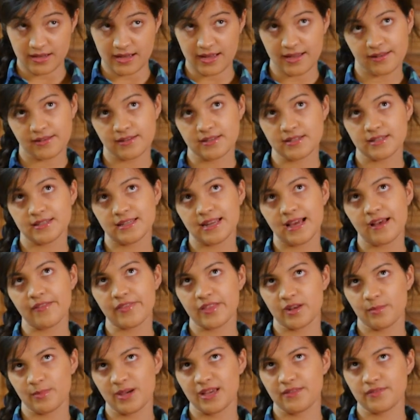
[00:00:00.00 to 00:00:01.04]
and now
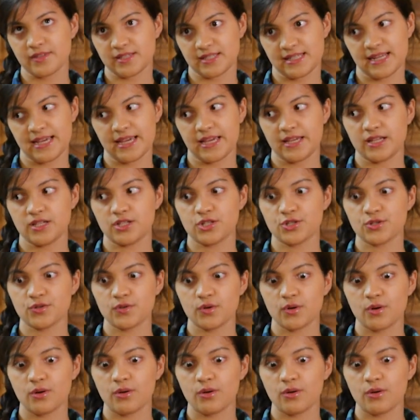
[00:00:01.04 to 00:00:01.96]
that I'm at the stage